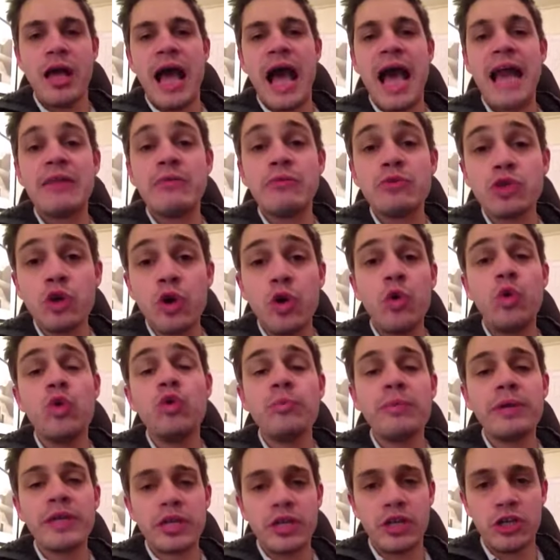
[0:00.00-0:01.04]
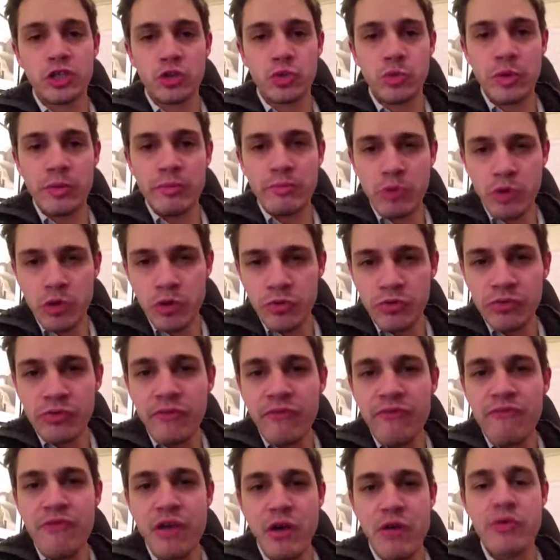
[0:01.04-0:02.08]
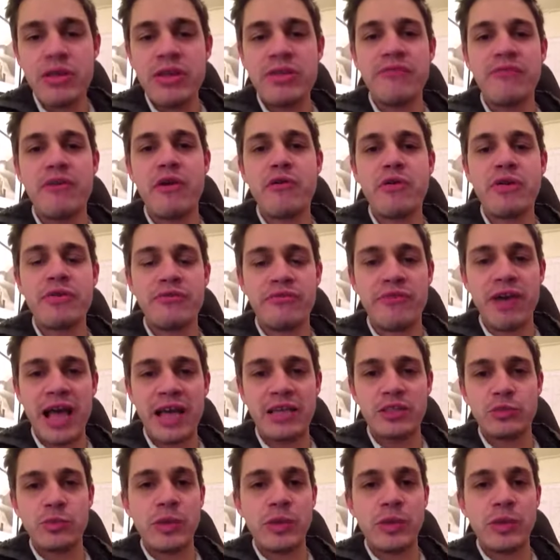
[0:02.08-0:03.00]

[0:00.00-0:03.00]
And it was all because we moved very, very fast.